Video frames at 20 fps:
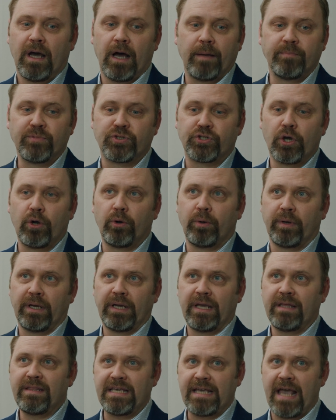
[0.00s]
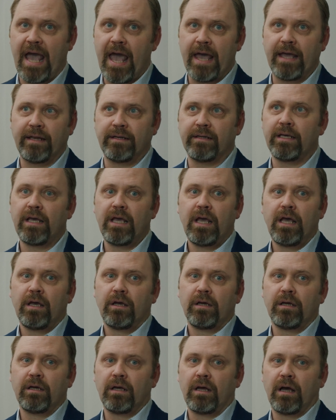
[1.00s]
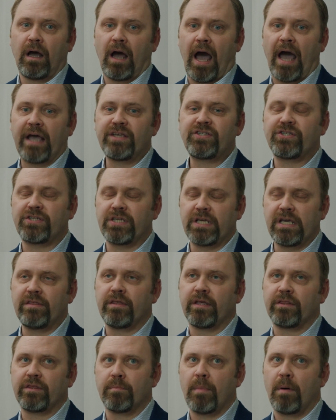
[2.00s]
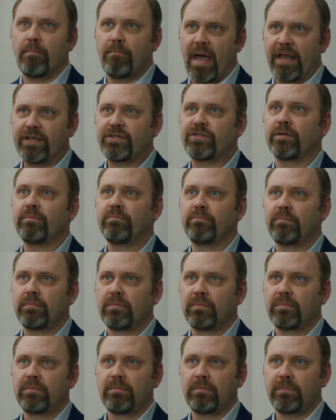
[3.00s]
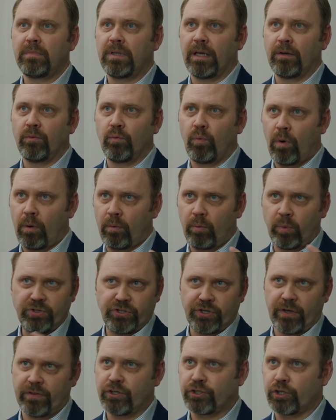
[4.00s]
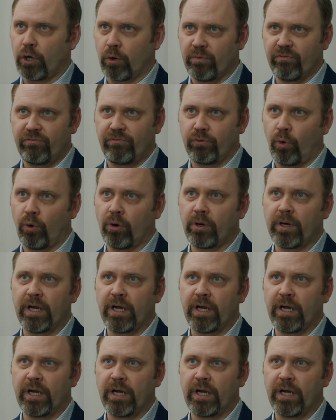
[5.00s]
So in the end, I see that the momentum in what we see on the showroom floor,